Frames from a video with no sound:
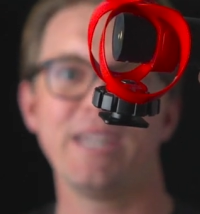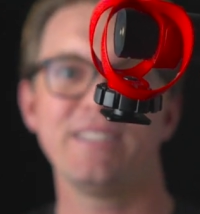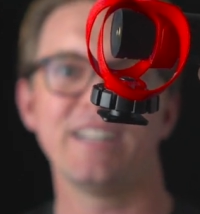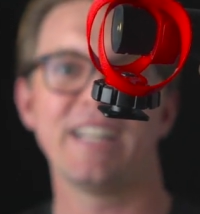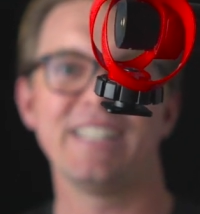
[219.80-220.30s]

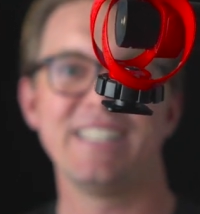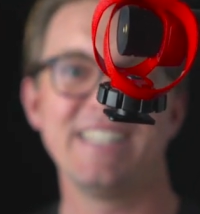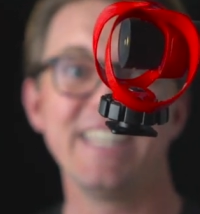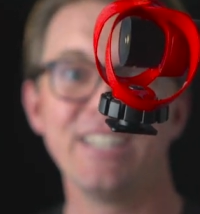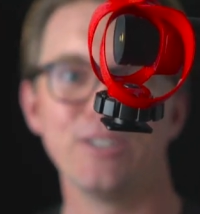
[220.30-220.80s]
makes an
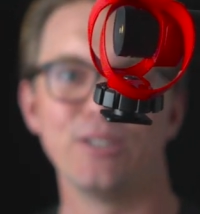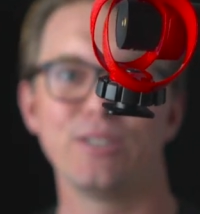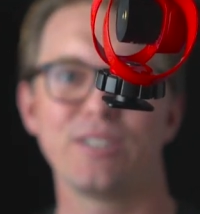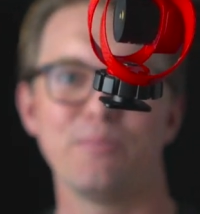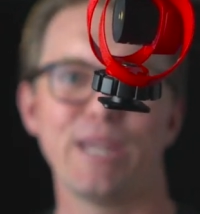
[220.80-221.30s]

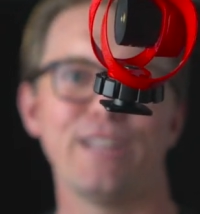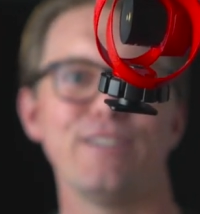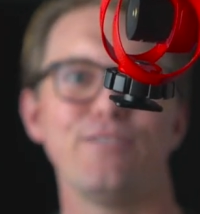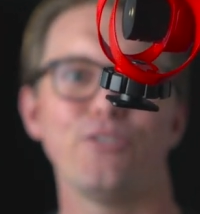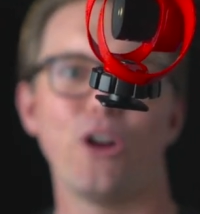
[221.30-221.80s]
ideal
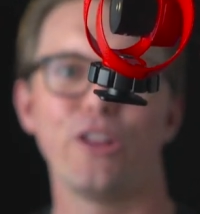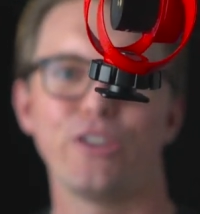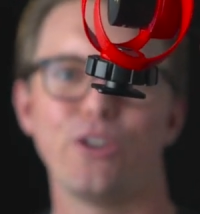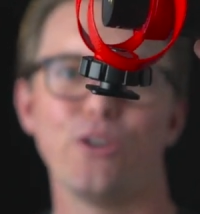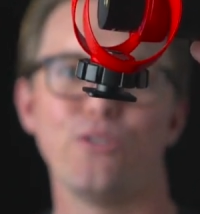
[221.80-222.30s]
companion for
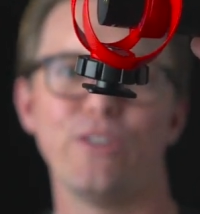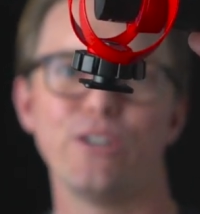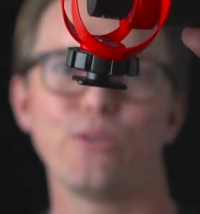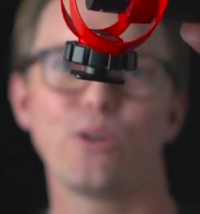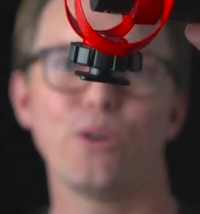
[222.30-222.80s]
on-the-go
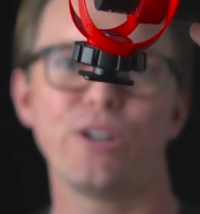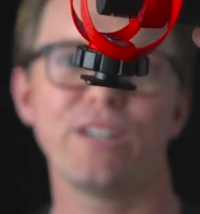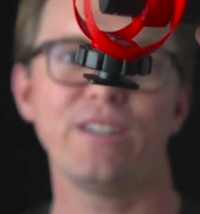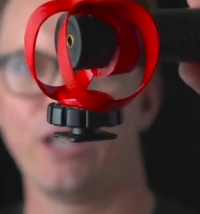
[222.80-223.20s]
video recording.